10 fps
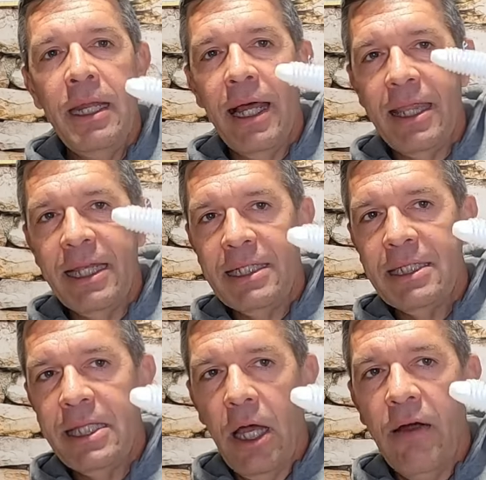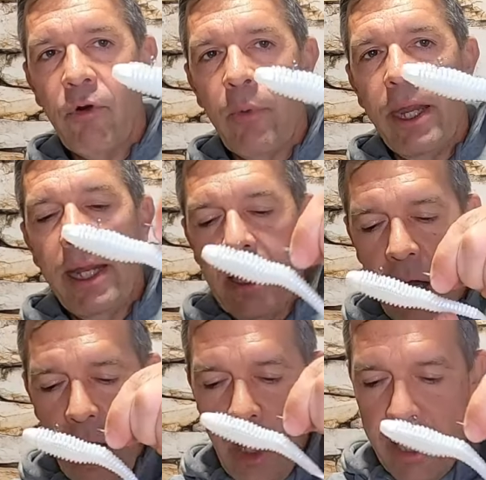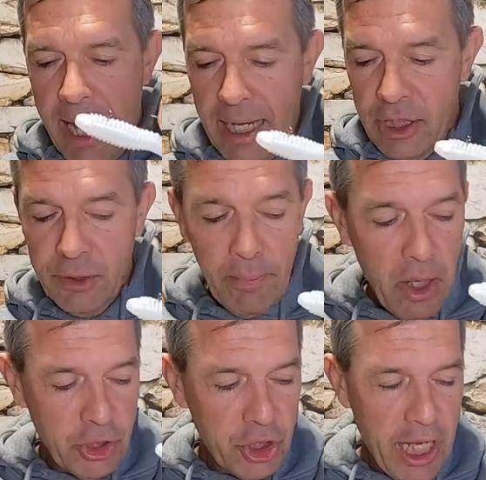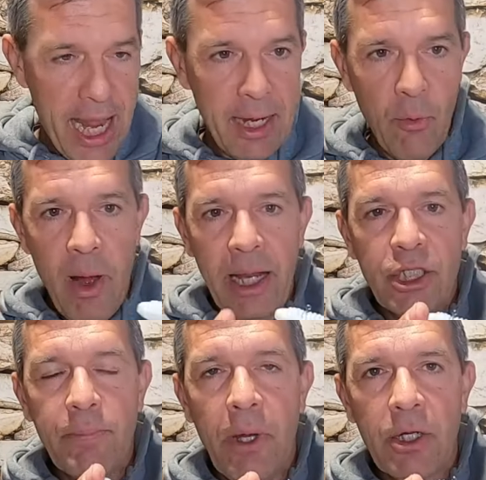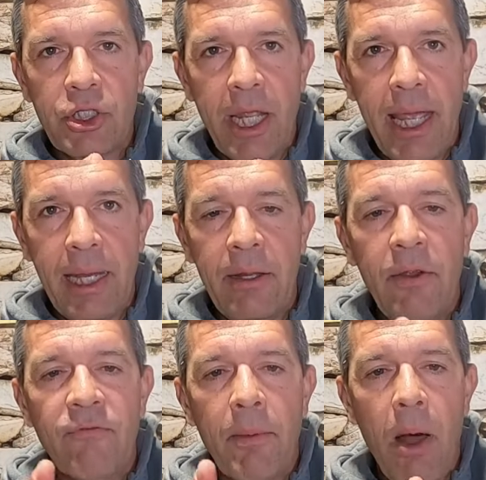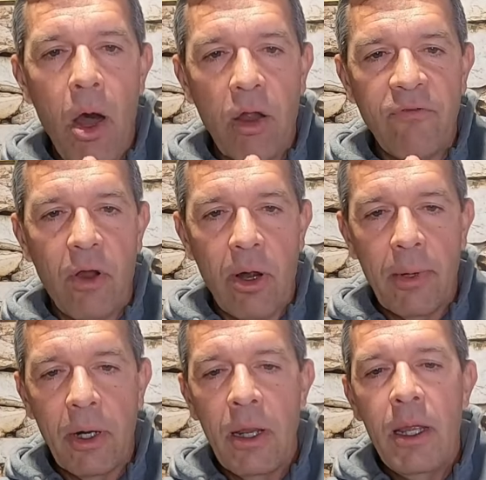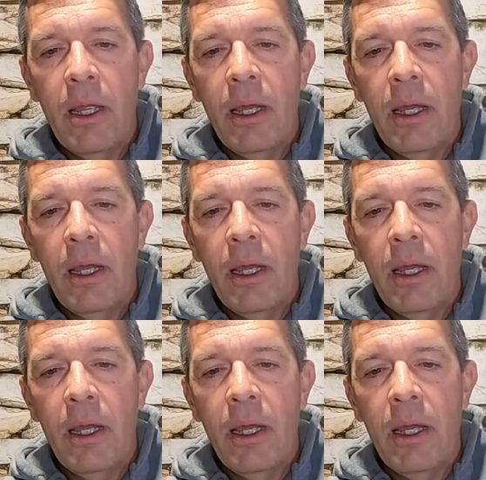Now this is the hover rig on a spunk shad, a white spunk shad from Hog Farmer.